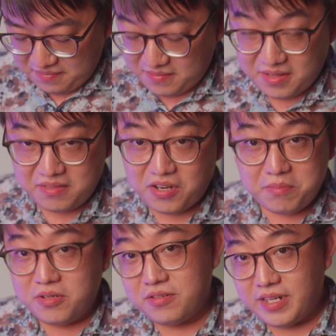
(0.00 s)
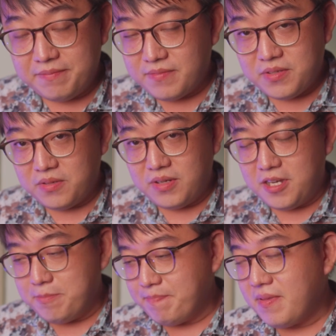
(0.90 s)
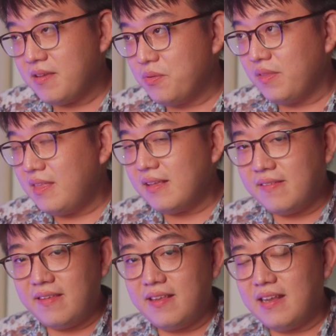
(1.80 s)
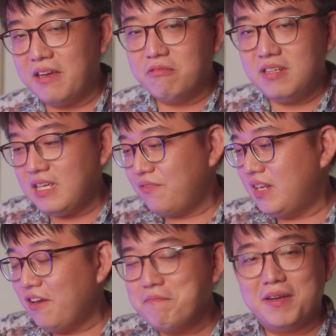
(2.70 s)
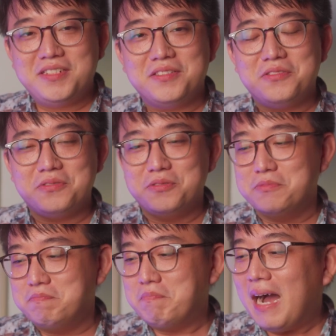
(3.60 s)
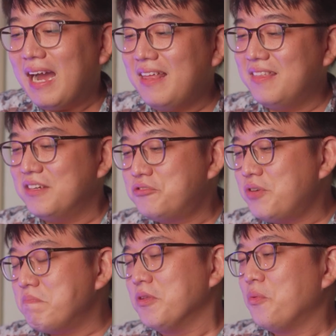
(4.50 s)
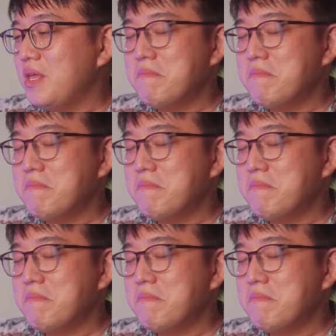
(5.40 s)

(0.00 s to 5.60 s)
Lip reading: Yeah, terrible, right? So with that said, I only have enough budget to buy the Tripowin